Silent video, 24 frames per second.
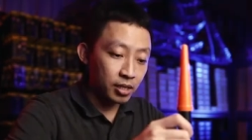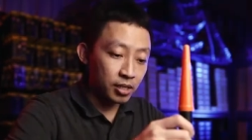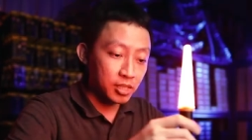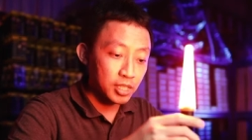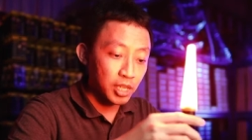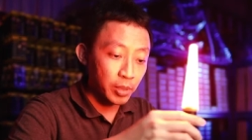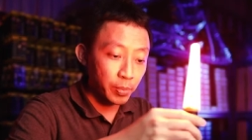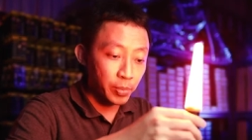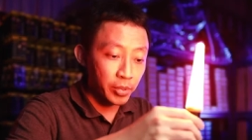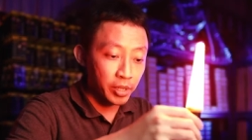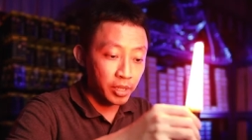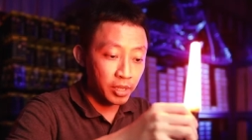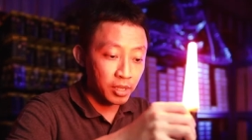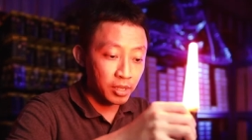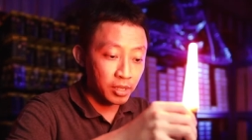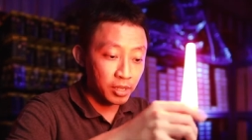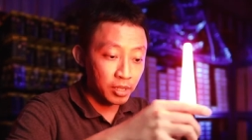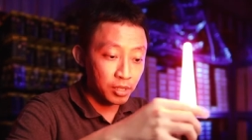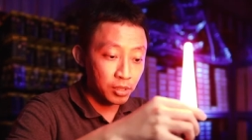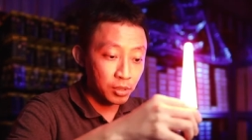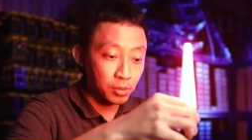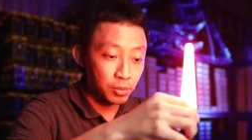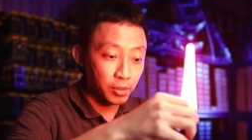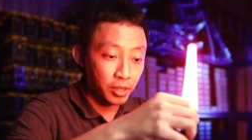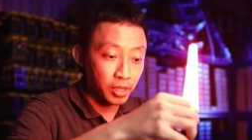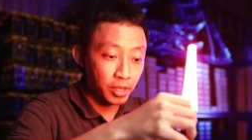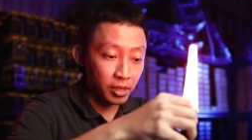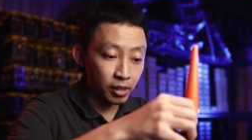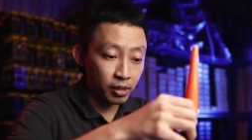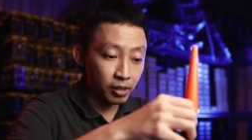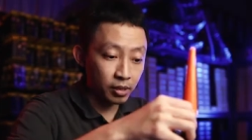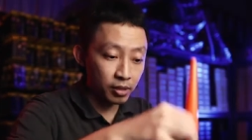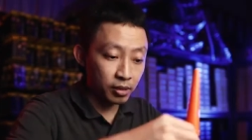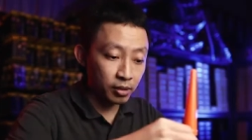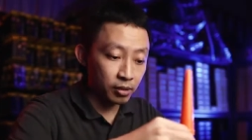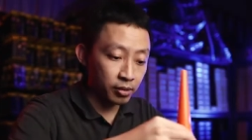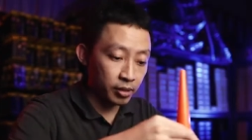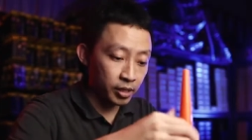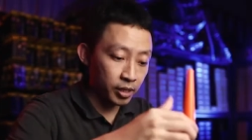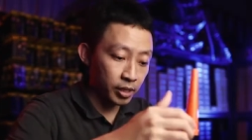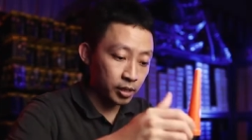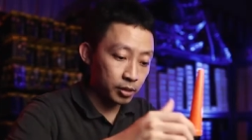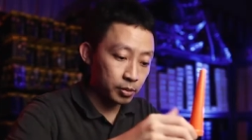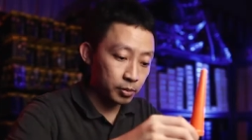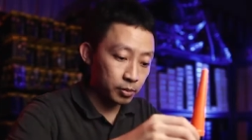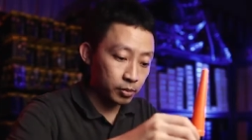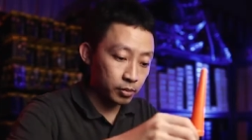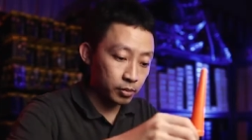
slap it in this way, alright?